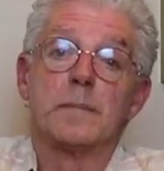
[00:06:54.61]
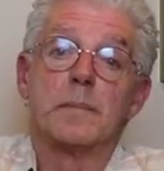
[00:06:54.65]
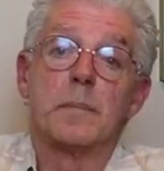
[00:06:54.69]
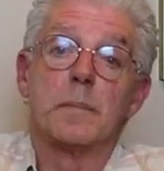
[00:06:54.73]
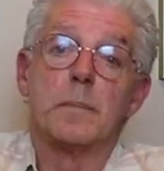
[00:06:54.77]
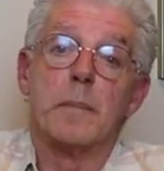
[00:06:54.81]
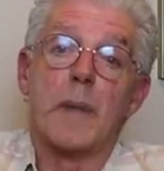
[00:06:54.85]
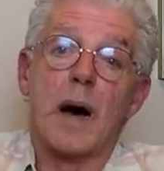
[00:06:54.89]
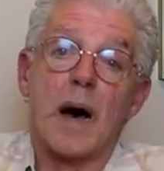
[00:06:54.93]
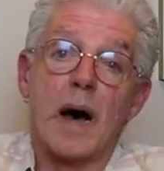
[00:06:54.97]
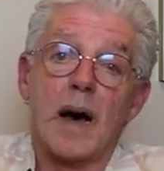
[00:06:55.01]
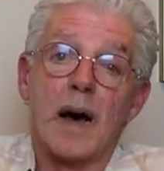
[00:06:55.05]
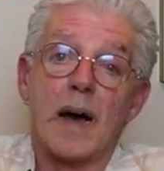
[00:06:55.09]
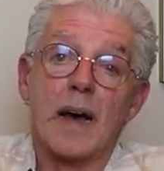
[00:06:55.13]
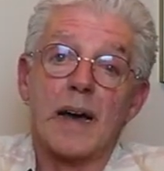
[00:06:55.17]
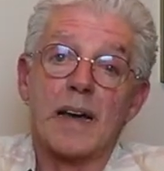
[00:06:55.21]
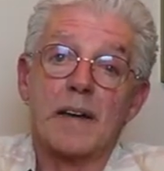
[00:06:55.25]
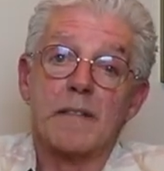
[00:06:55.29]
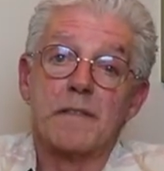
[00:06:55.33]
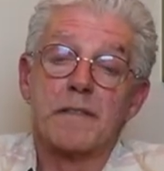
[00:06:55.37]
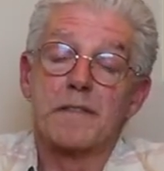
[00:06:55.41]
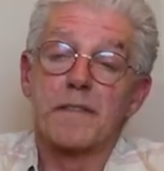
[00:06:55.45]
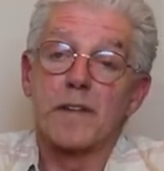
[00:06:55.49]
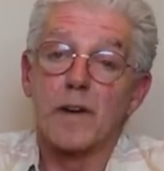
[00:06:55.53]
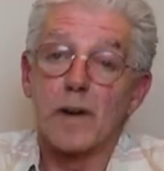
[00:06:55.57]
my
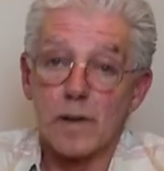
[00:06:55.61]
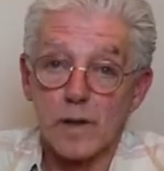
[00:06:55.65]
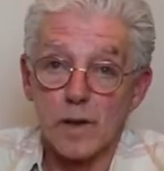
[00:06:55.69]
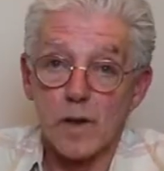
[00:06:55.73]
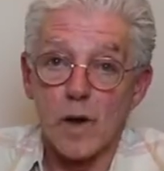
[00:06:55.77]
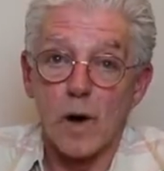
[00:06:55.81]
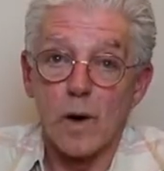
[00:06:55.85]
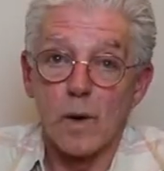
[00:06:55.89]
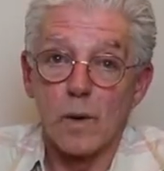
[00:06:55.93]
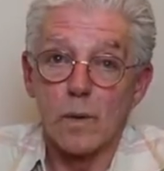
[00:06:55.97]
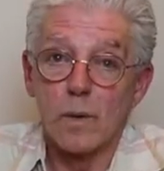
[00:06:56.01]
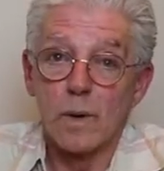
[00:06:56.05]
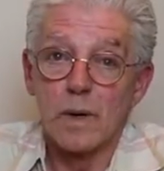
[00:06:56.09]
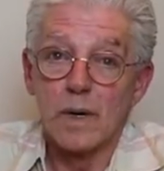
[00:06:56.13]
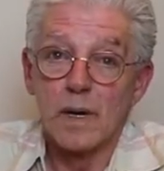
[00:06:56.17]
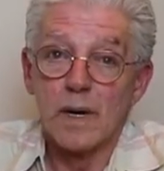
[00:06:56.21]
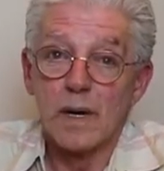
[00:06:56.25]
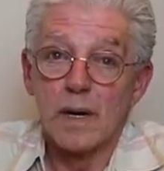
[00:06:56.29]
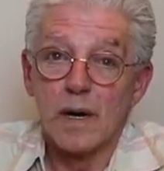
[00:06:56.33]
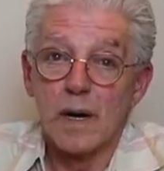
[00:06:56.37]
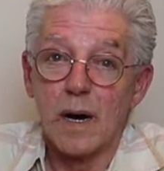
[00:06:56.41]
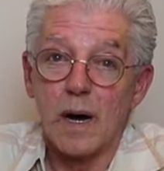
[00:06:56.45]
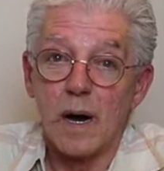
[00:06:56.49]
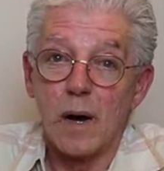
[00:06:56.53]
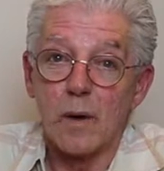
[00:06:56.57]
furlough
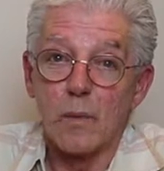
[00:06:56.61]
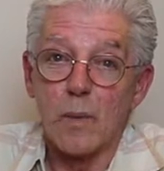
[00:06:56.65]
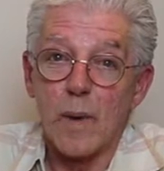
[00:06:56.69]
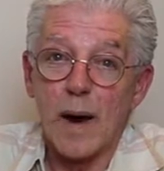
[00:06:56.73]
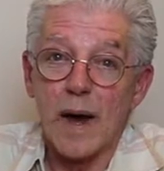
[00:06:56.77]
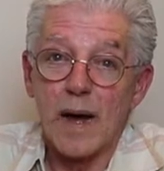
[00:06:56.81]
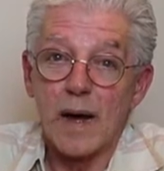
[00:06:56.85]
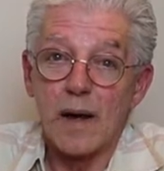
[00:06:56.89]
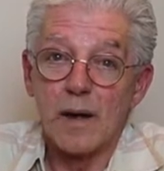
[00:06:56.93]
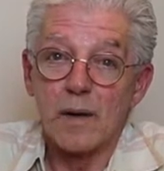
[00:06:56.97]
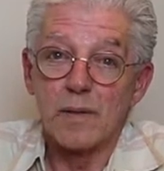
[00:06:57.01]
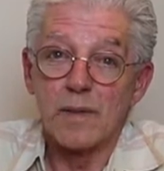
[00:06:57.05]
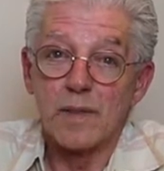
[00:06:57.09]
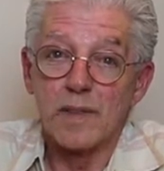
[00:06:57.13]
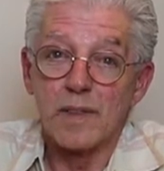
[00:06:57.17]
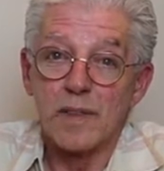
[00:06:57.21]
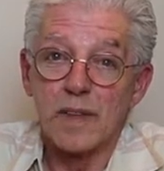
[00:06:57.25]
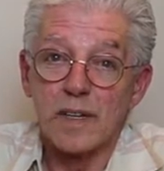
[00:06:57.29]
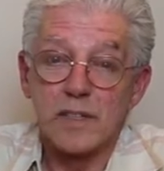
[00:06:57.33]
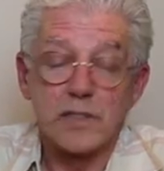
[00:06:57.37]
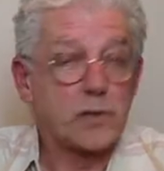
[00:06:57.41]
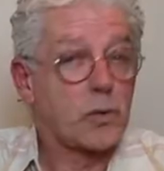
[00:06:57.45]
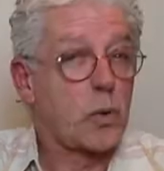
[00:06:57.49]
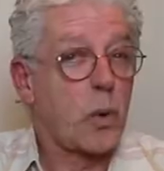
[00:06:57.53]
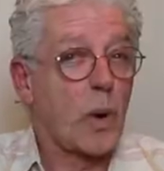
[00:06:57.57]
around
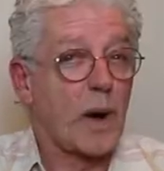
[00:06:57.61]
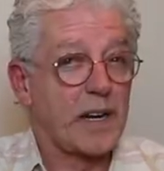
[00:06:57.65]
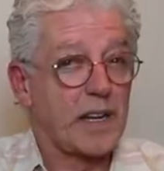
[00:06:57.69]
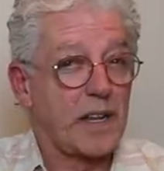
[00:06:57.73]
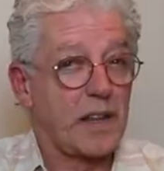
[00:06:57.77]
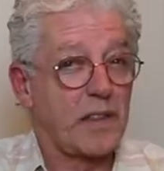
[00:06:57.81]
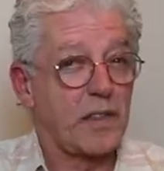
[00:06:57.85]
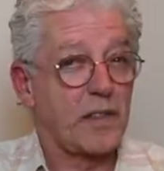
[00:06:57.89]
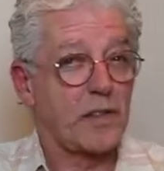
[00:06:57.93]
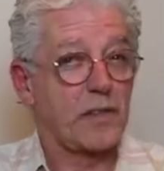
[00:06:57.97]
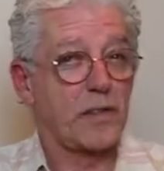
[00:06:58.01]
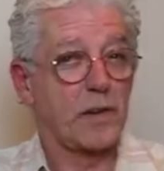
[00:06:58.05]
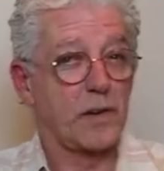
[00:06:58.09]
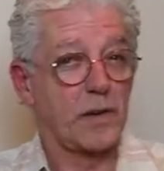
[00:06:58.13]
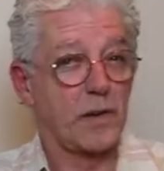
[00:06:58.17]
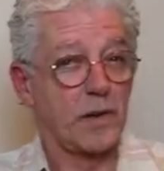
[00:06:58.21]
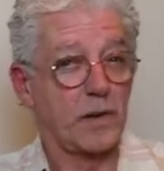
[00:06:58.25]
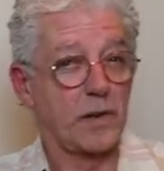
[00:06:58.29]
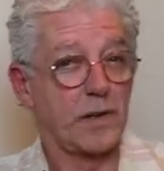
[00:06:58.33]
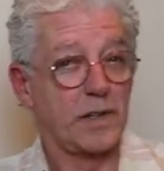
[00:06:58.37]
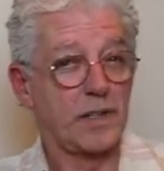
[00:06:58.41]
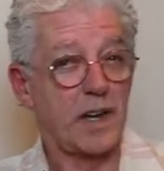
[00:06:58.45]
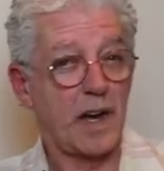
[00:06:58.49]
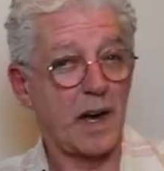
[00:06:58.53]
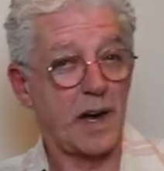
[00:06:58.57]
the
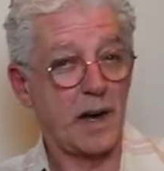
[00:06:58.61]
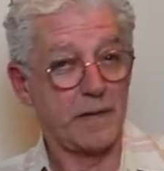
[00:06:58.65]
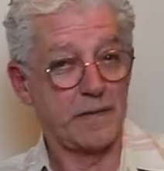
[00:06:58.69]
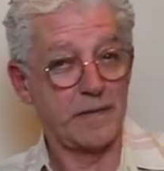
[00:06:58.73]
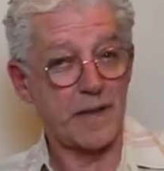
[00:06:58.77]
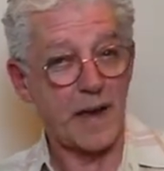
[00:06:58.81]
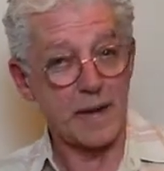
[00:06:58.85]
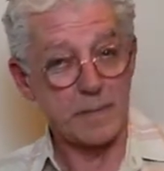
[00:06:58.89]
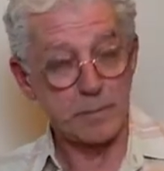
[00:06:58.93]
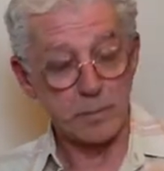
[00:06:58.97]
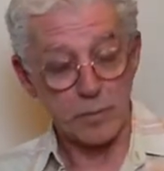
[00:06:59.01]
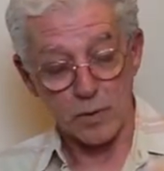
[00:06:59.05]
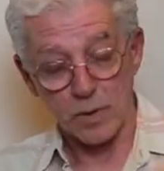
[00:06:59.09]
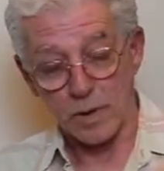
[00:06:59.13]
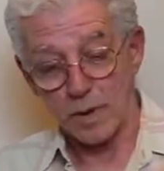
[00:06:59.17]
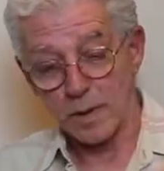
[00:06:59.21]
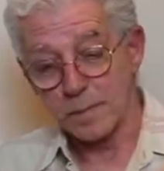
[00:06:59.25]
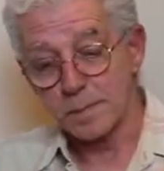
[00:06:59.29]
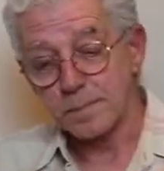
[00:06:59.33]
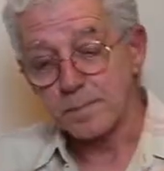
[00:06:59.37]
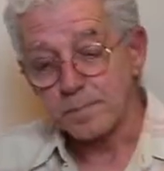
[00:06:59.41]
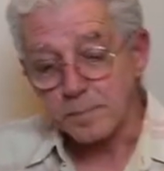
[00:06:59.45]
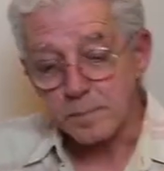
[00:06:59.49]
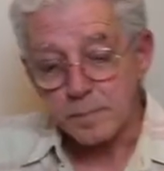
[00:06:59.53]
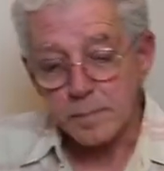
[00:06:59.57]
23rd of
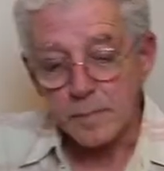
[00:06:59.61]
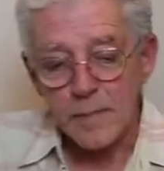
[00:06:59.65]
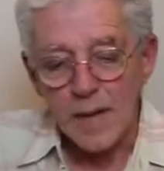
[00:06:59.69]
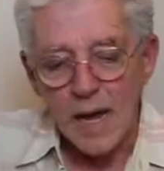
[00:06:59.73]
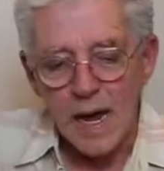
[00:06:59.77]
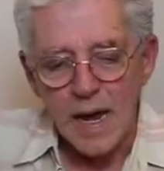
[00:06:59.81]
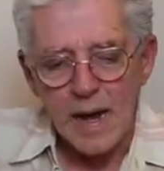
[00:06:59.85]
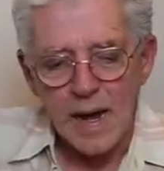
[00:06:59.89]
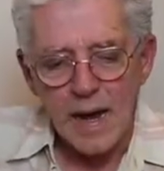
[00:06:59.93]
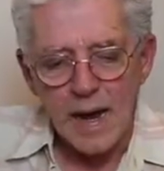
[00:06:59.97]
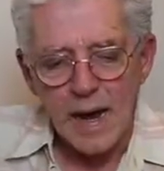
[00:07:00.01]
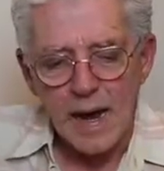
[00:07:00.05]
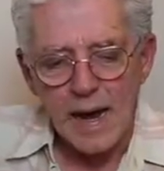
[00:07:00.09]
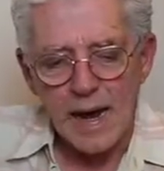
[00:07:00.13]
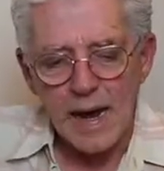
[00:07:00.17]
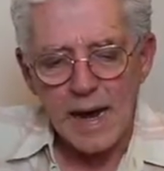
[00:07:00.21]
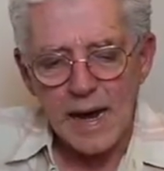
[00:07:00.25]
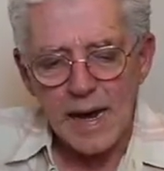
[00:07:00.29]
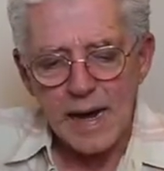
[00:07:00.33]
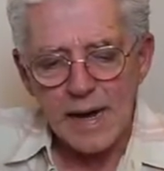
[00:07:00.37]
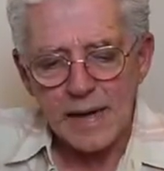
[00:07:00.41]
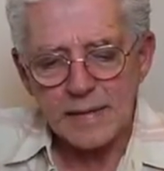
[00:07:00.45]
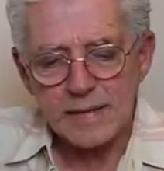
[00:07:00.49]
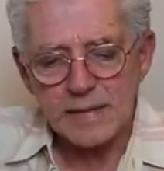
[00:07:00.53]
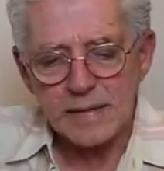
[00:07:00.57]
April.
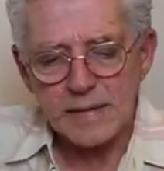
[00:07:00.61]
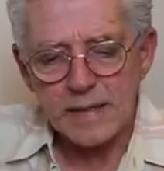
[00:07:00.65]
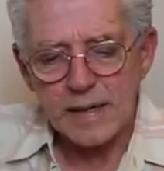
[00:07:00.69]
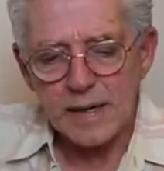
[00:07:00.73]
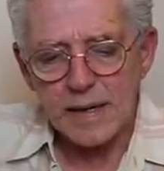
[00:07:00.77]
And